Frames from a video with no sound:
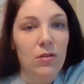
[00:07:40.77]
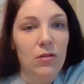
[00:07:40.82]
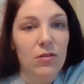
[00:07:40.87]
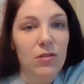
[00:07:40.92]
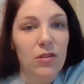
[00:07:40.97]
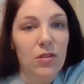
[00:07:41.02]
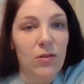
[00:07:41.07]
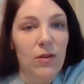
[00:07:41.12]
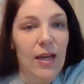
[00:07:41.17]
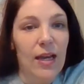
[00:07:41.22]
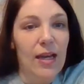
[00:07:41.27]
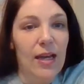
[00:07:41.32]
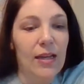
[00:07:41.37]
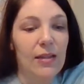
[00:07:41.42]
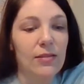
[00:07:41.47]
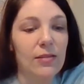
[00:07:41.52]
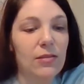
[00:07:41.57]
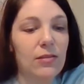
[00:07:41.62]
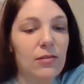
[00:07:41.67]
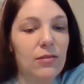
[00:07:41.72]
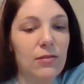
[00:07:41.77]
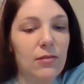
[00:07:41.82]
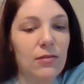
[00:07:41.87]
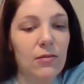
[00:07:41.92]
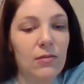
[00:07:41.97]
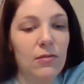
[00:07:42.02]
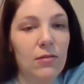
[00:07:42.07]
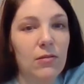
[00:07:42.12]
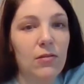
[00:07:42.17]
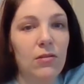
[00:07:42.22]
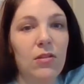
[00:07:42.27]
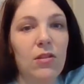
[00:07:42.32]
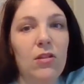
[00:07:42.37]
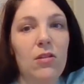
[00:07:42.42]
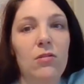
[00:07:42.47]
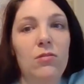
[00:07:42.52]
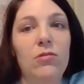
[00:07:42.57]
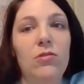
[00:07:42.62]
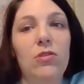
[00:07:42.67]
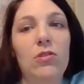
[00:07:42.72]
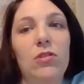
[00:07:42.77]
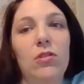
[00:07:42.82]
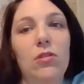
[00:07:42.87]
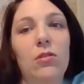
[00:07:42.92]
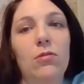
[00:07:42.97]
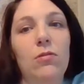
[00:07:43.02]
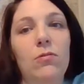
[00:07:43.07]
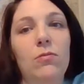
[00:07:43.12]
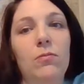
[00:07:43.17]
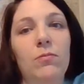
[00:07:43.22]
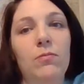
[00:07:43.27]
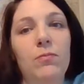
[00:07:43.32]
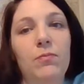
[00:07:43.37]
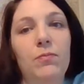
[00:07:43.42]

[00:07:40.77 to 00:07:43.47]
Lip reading: So it asks you to